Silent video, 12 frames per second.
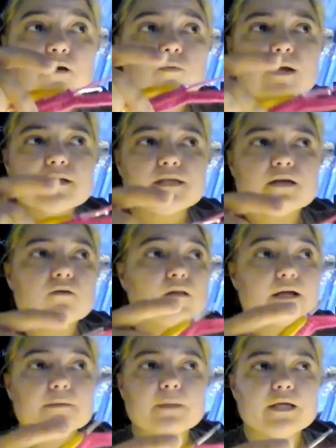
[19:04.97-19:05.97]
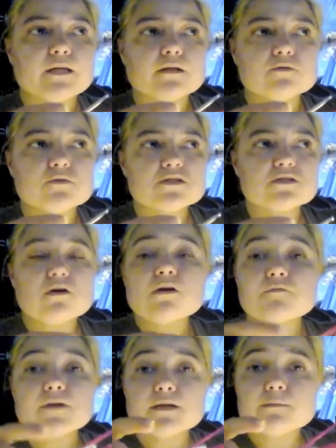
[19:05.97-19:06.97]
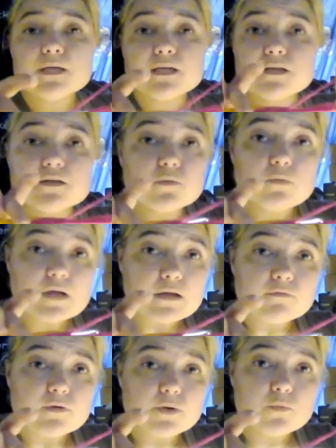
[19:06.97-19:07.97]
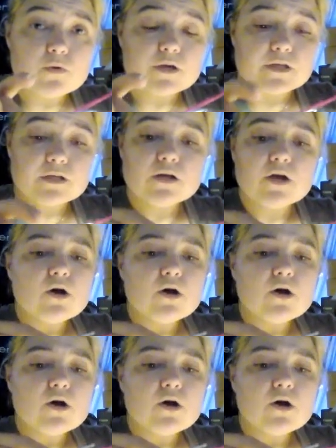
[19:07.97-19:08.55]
a rectangle, I can make it into a scarf, I can make it into whatever I wanted.